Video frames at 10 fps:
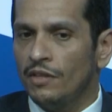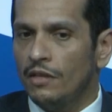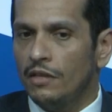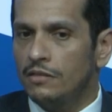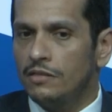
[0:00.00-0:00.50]

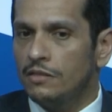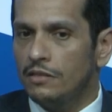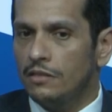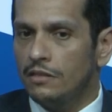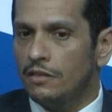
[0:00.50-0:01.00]
it's, uh,
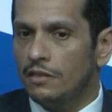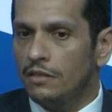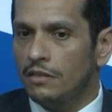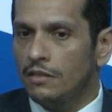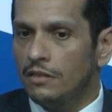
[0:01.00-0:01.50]
uh,
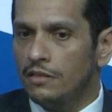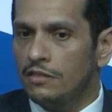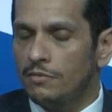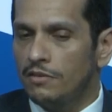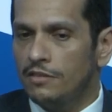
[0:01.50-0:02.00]
it's,
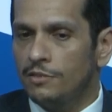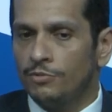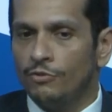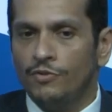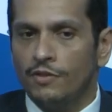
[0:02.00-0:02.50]
it's
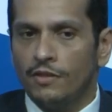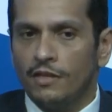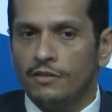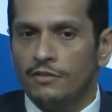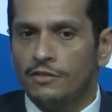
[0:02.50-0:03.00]
proven
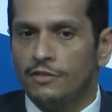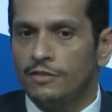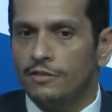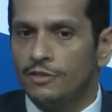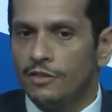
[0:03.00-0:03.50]
that it's,
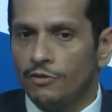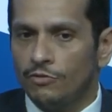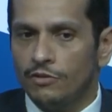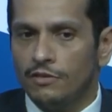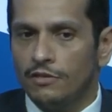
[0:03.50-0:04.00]
it's, a
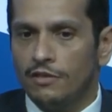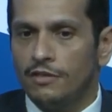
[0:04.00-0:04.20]
wrong, uh,